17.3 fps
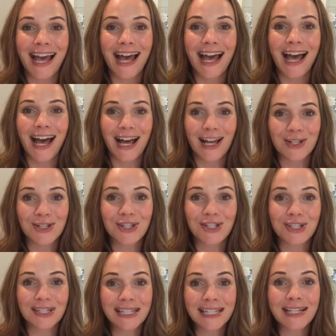
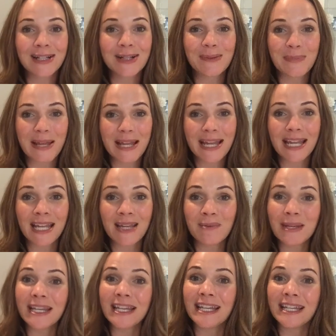Hush little
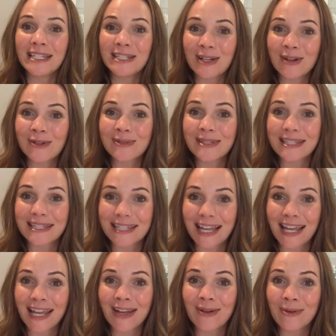baby, don't
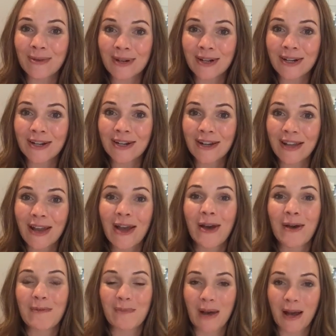say a word.
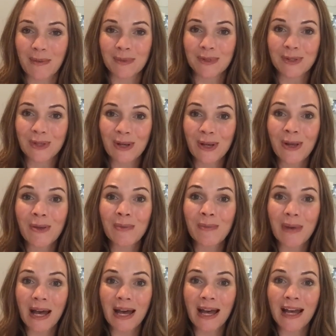Mama's gonna
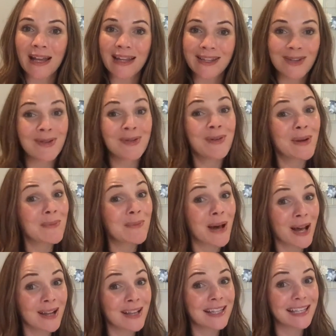buy you a
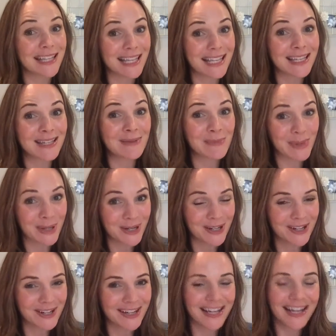
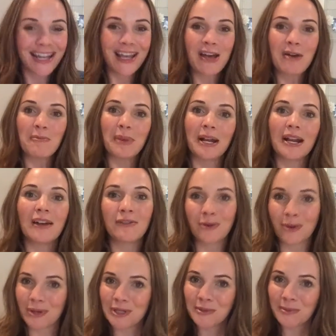mockingbird. But of
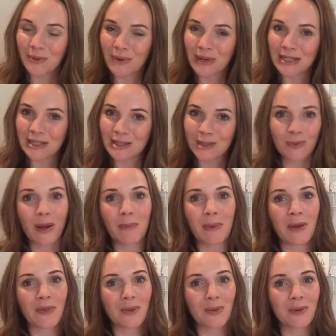course, we're going to swap
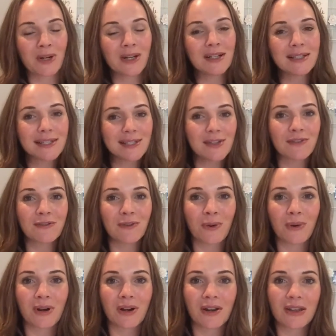out the words
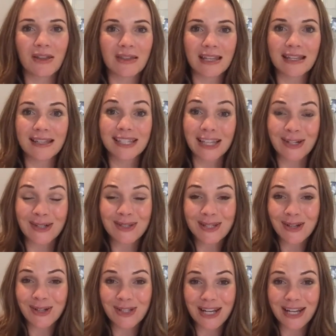for the letters
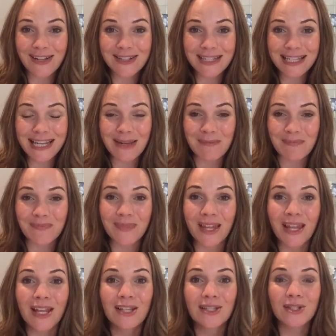in our child's name.
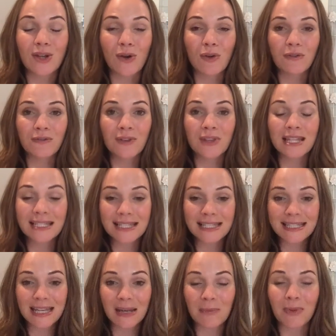So for this
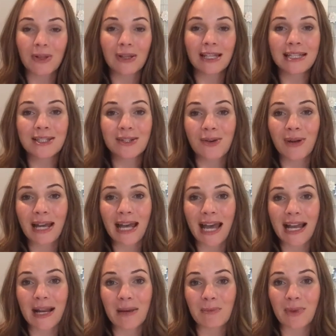example, let's go
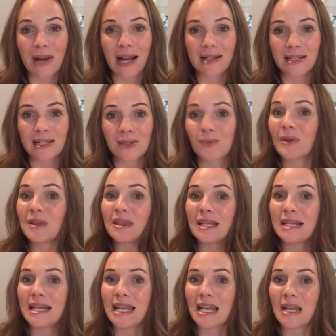ahead and practice with
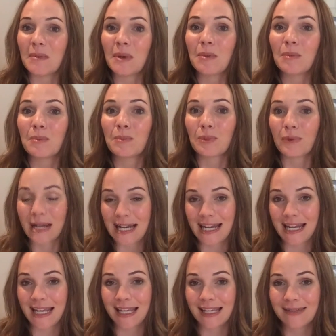the name
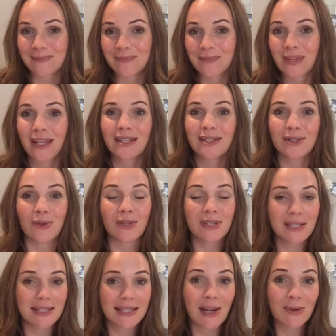Brittany. So
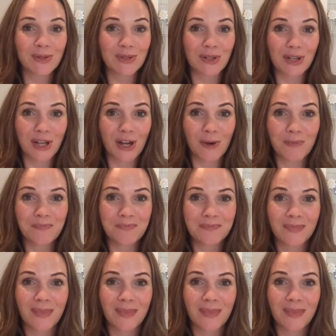this is how it's gonna go.